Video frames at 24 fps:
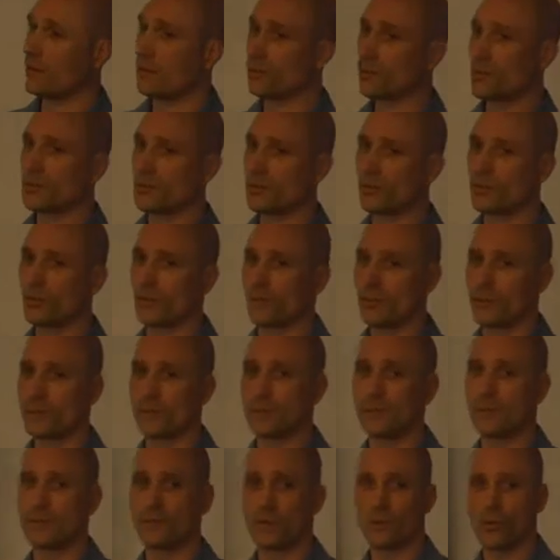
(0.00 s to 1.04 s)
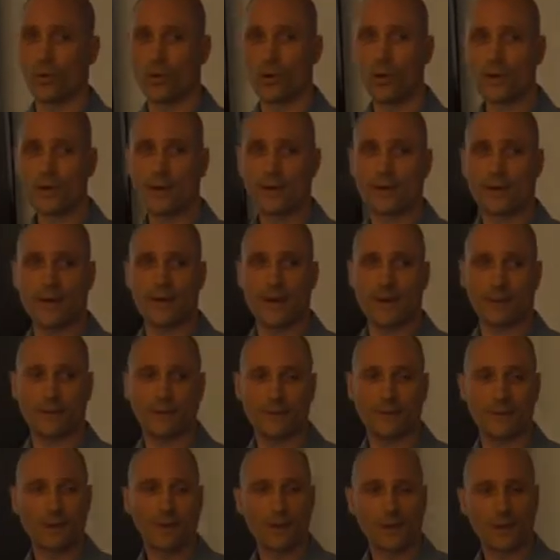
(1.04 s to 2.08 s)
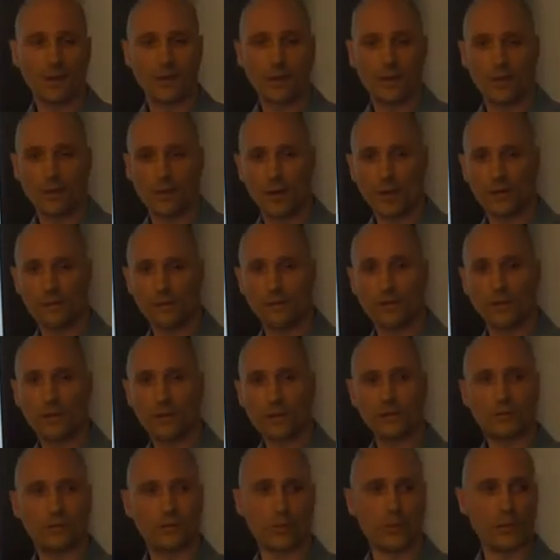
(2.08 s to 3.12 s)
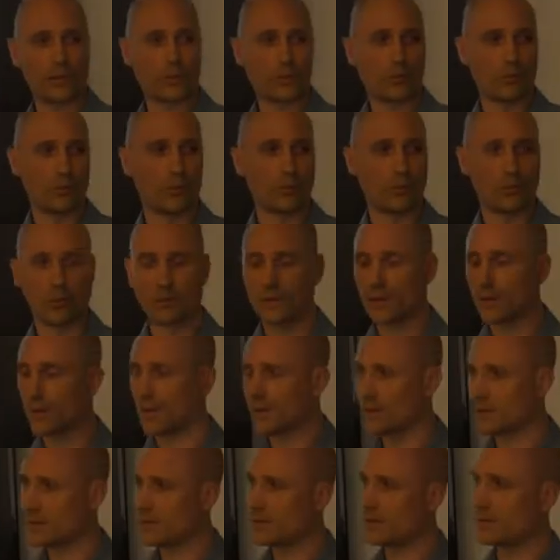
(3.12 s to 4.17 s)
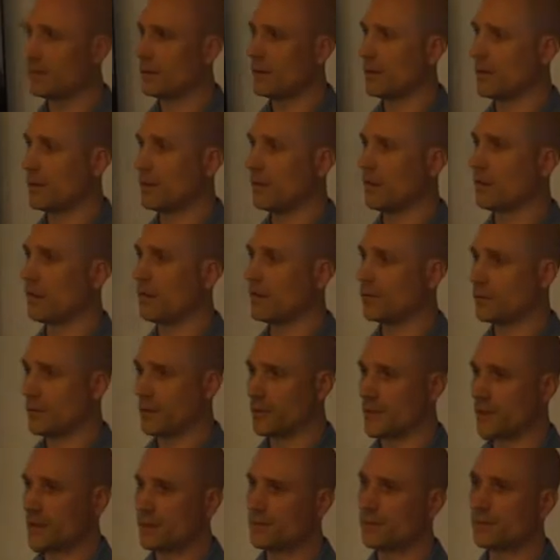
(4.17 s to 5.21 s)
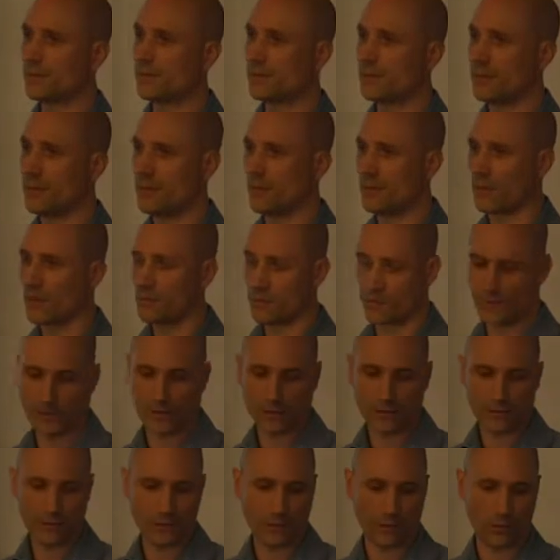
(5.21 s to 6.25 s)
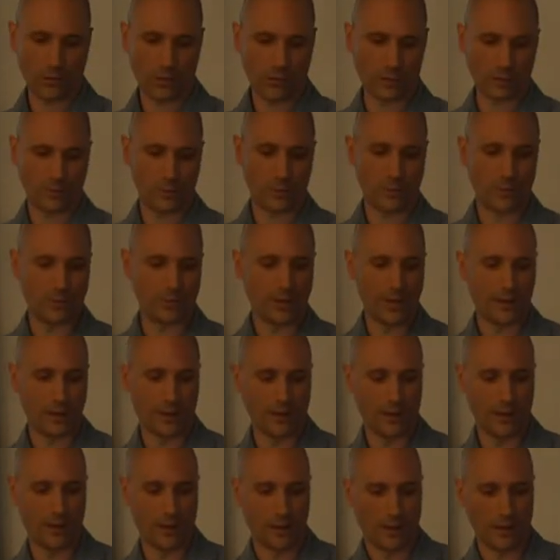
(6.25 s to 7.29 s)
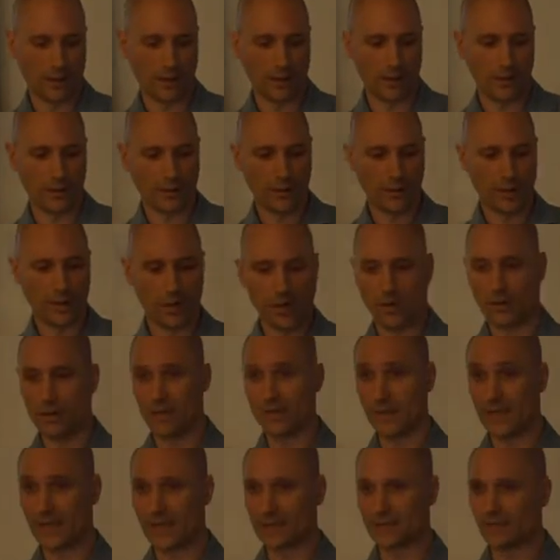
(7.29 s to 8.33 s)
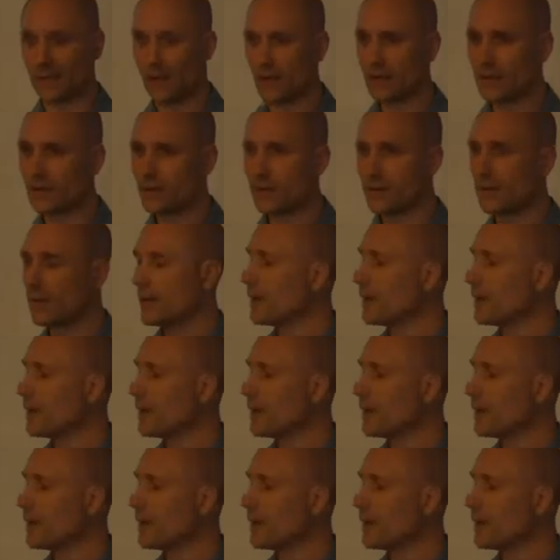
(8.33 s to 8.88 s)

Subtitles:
all cryptocurrencies work is that you have nodes which broadcast the transactions they want to include in the next block.